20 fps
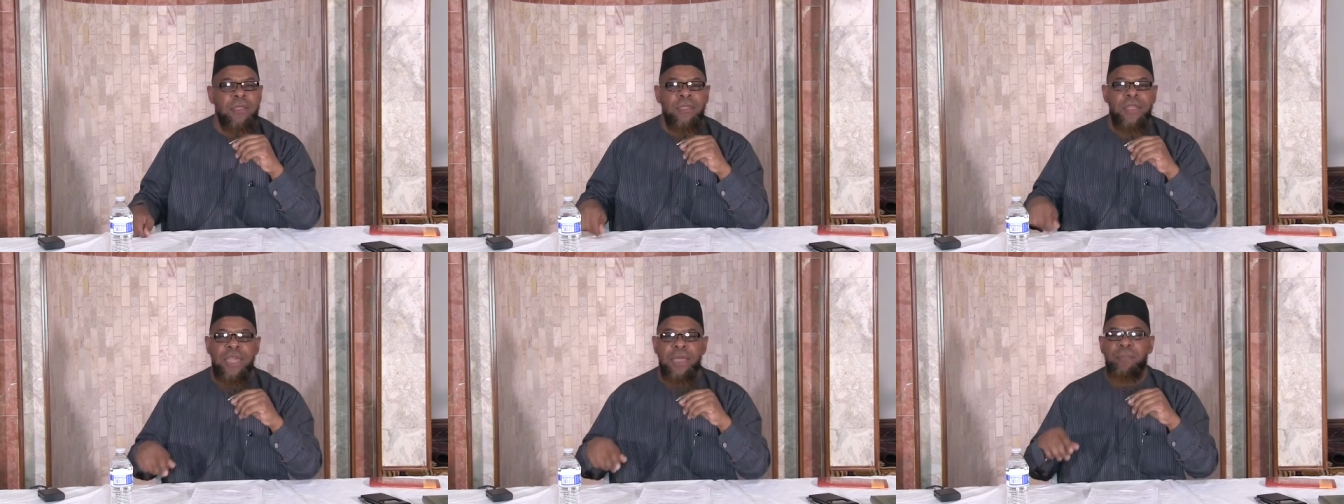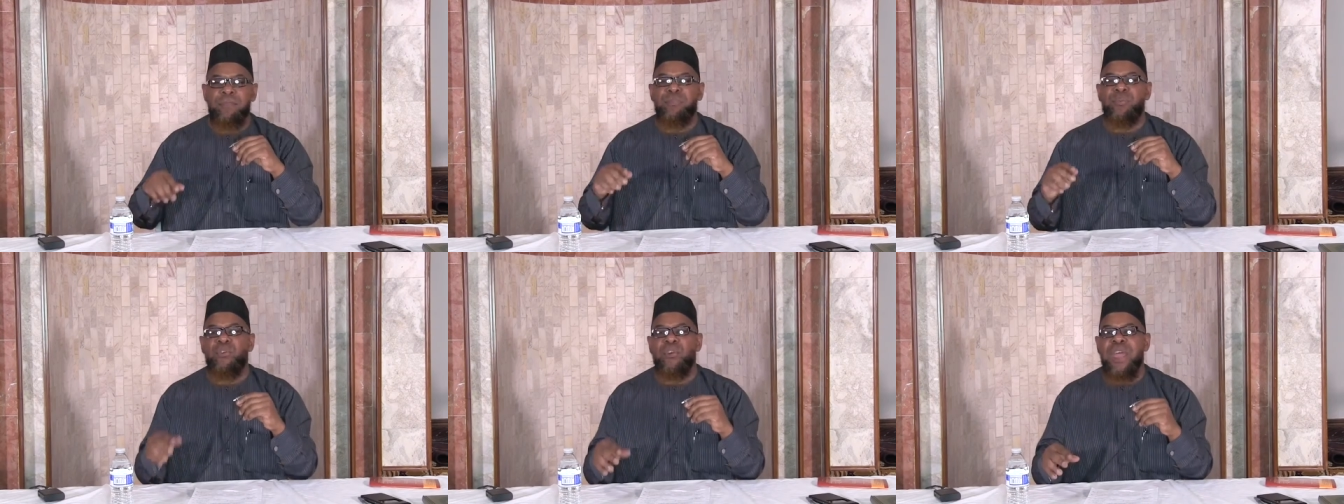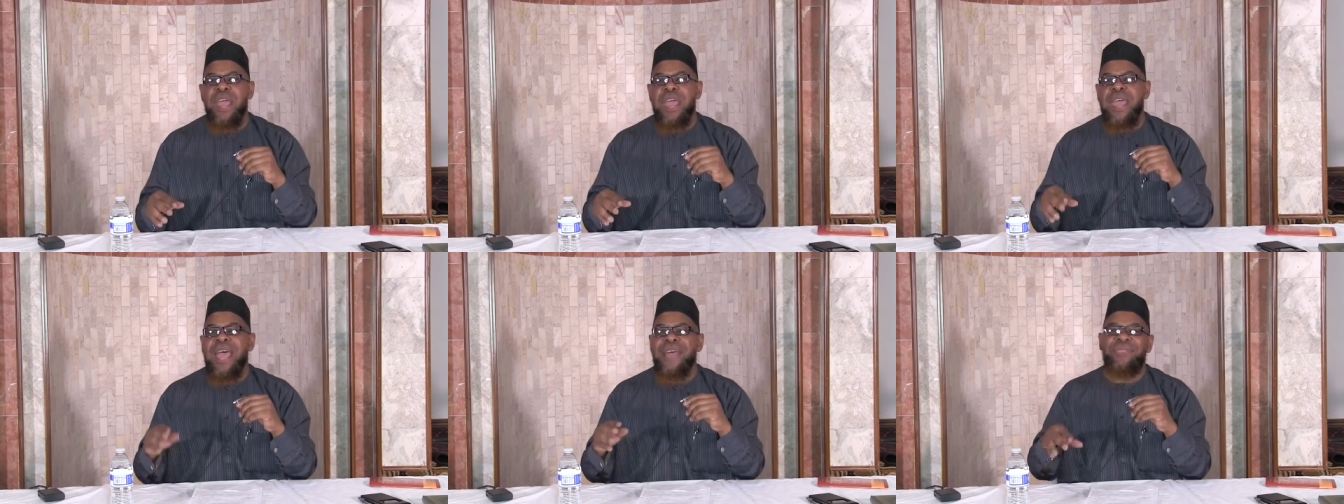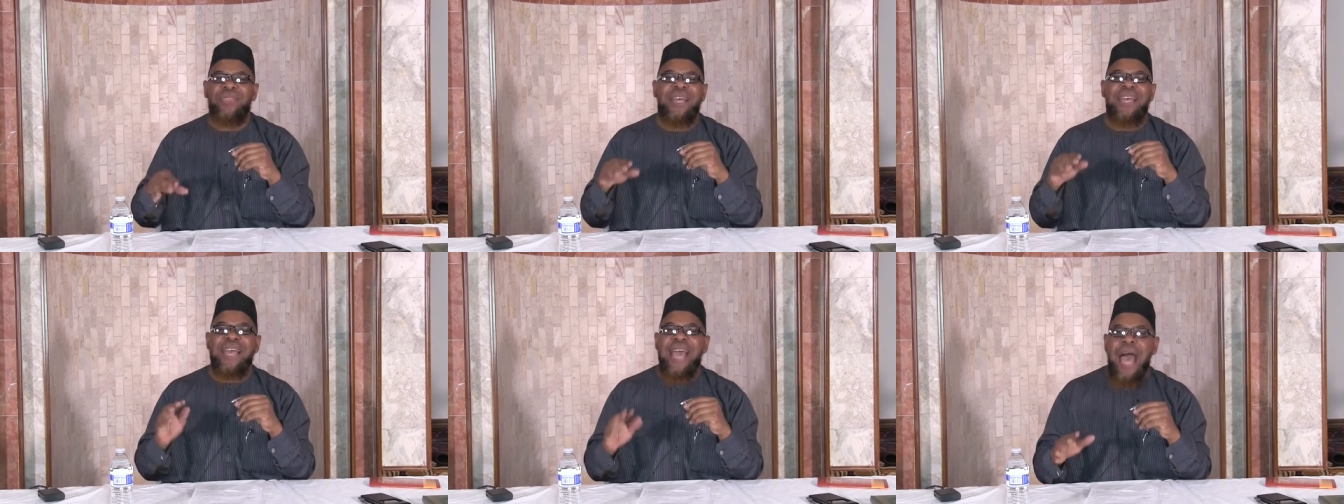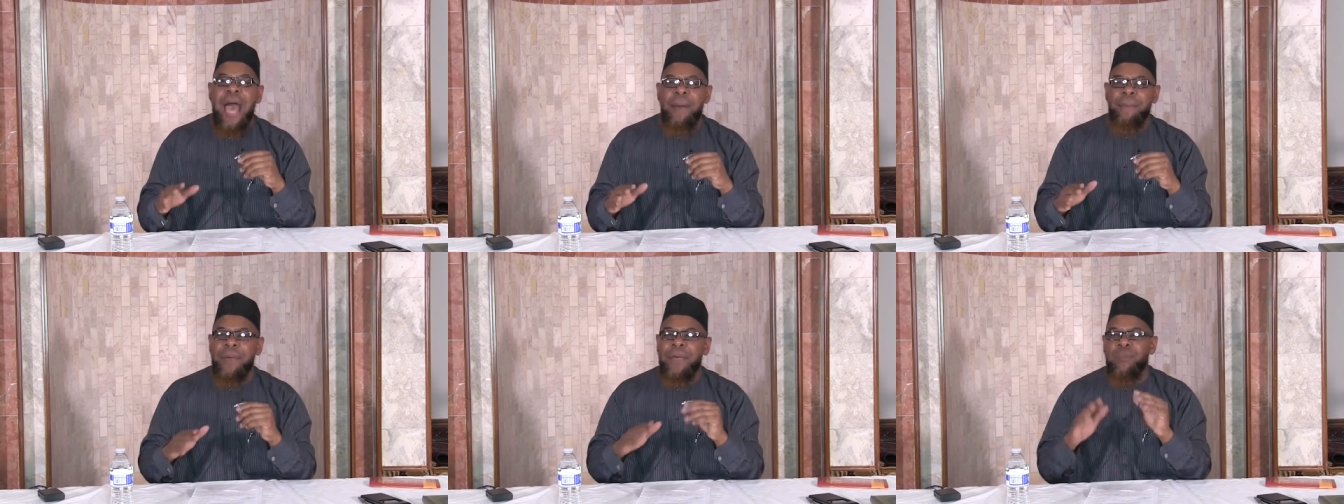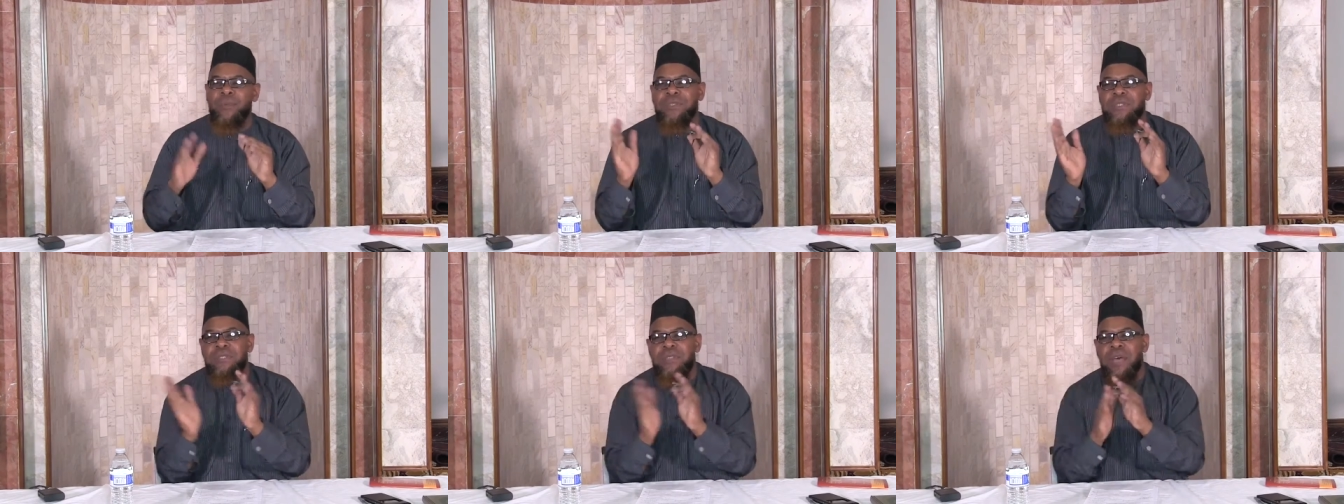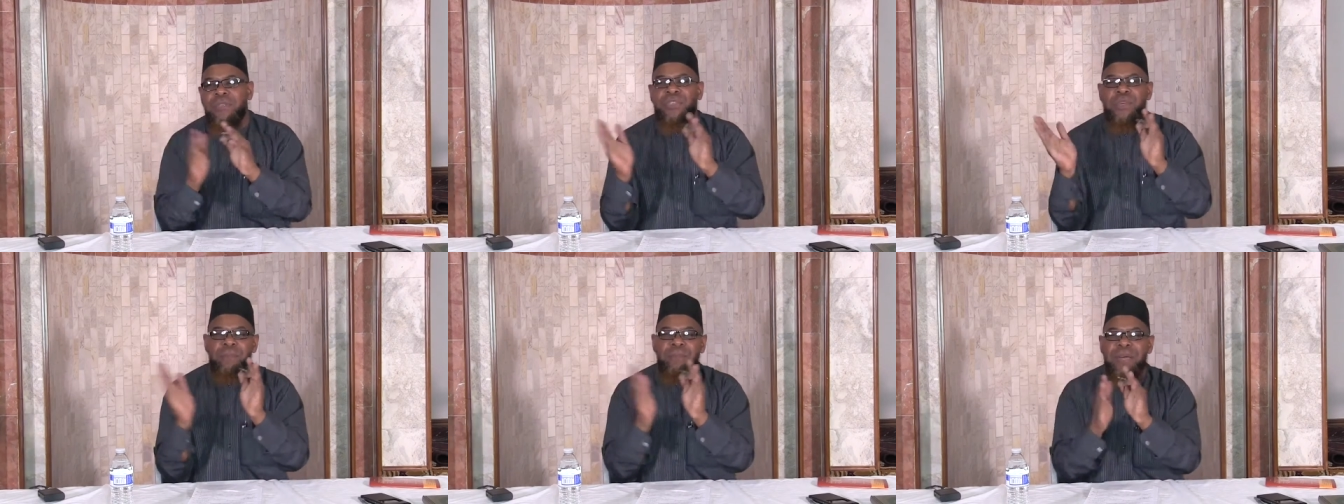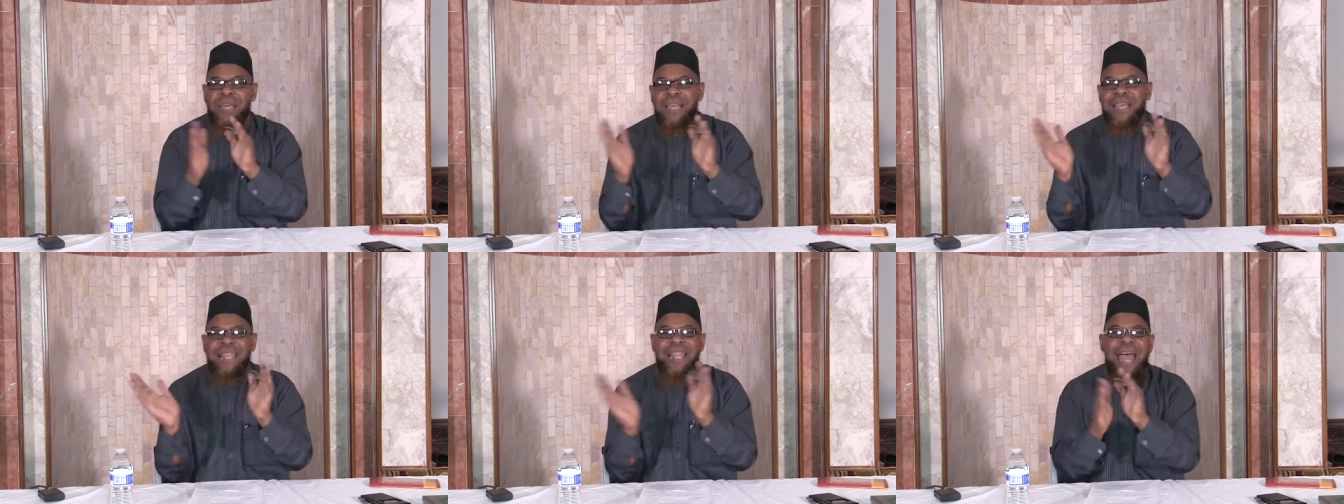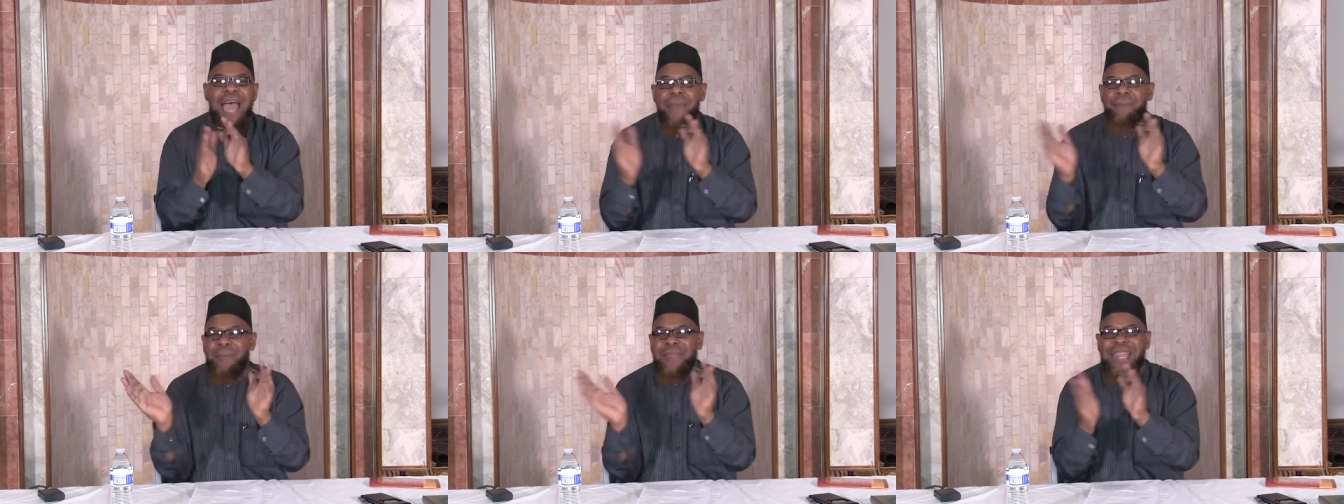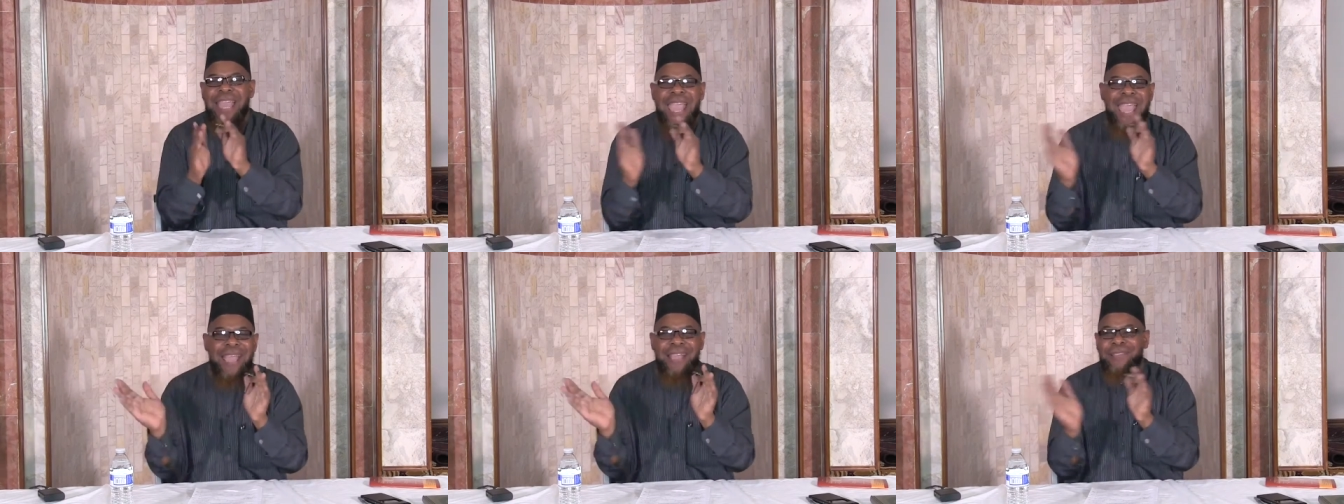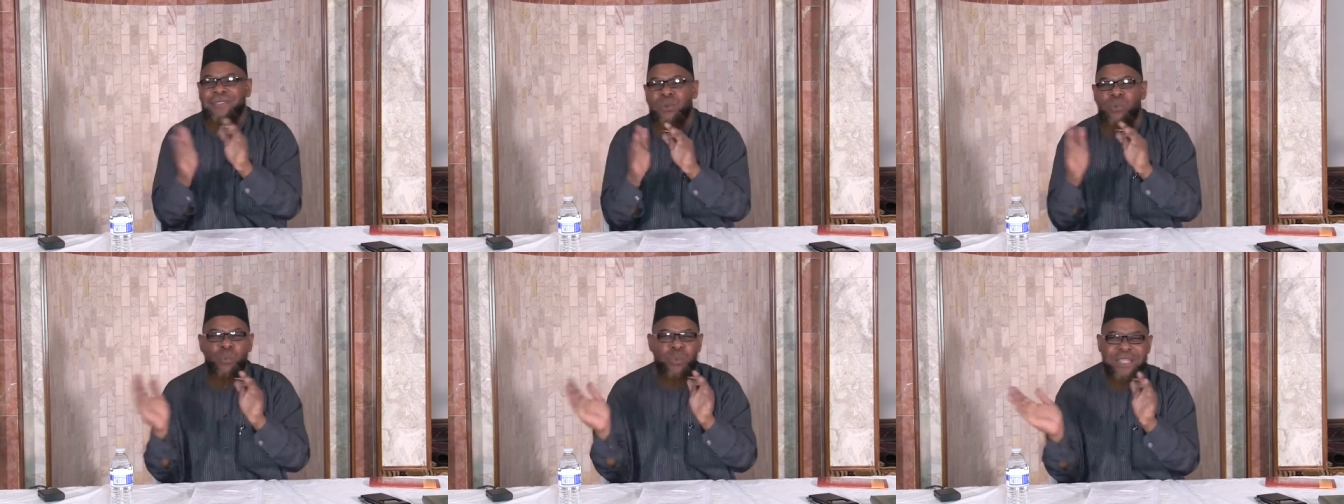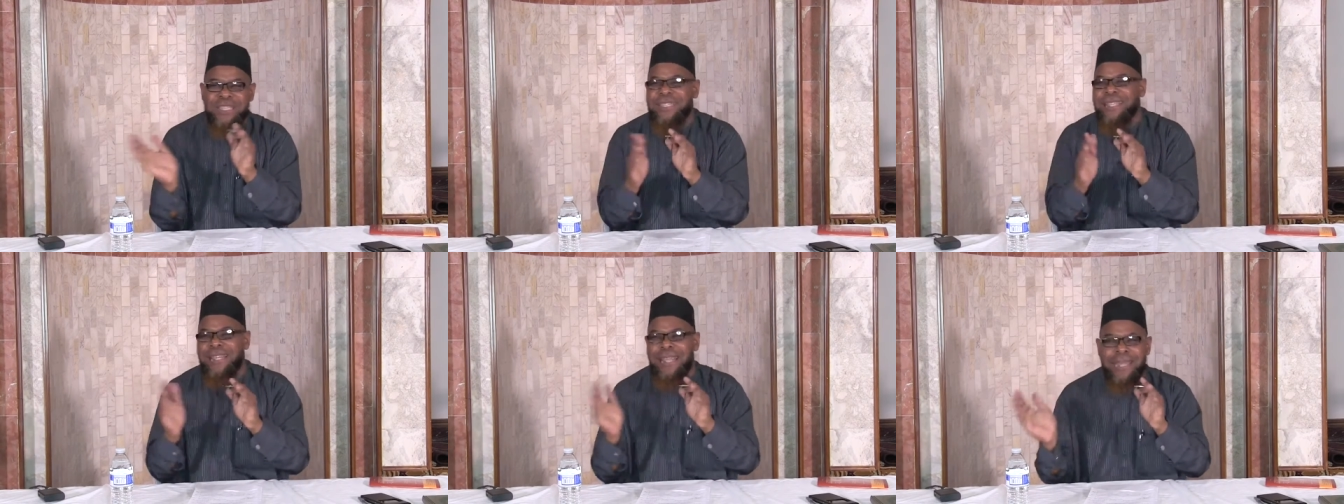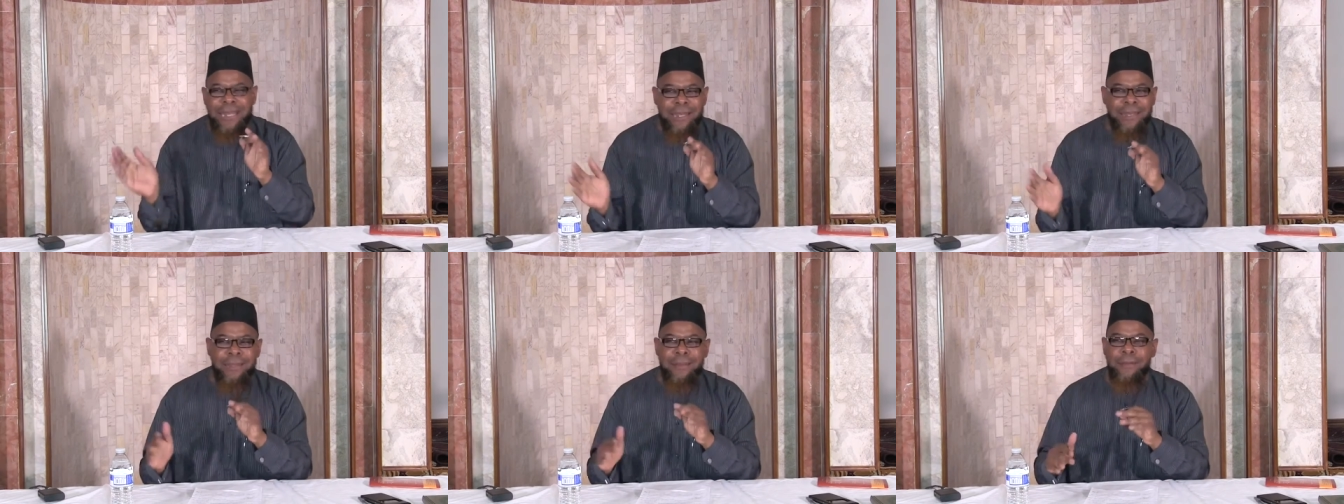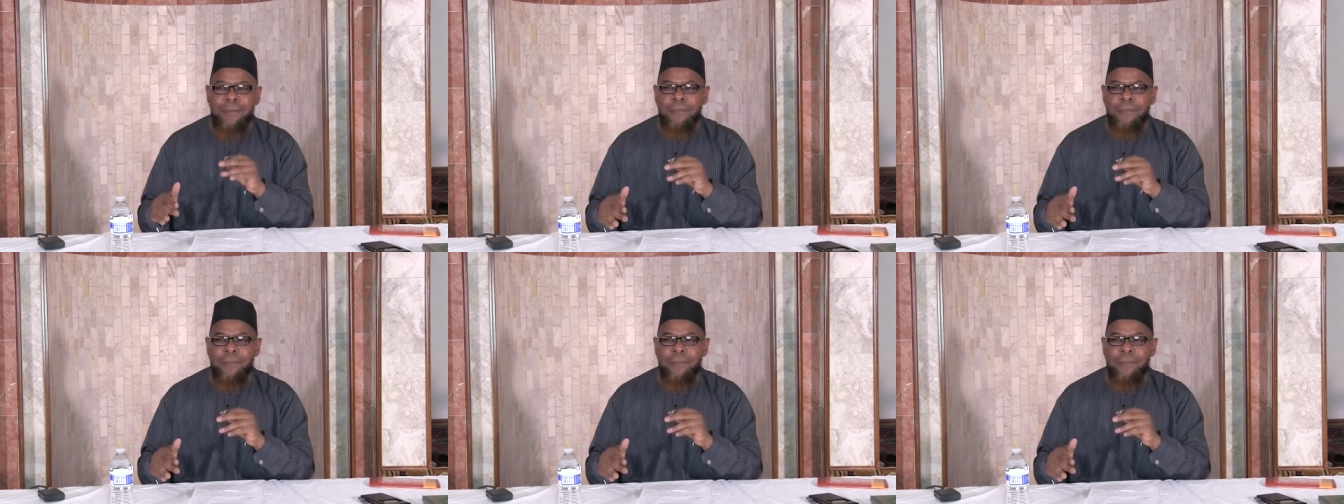Their prayer at the Kaaba was nothing but clapping hands and whistling,